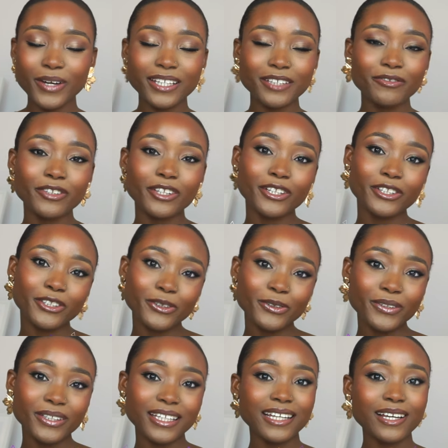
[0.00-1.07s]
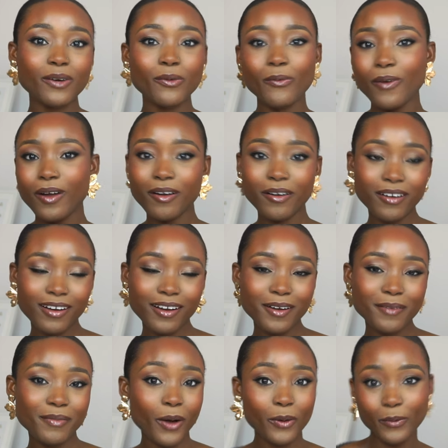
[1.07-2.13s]
And if you're new here,
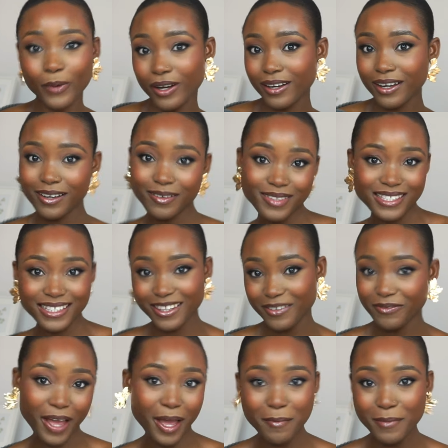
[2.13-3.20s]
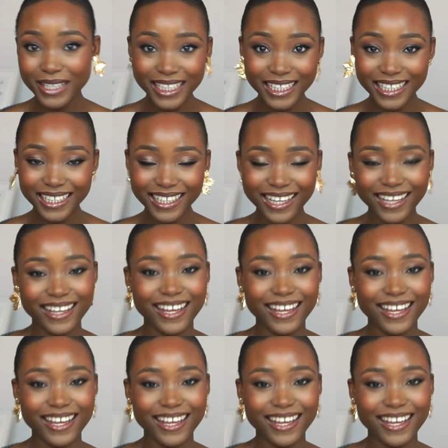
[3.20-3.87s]
welcome. Welcome to the family.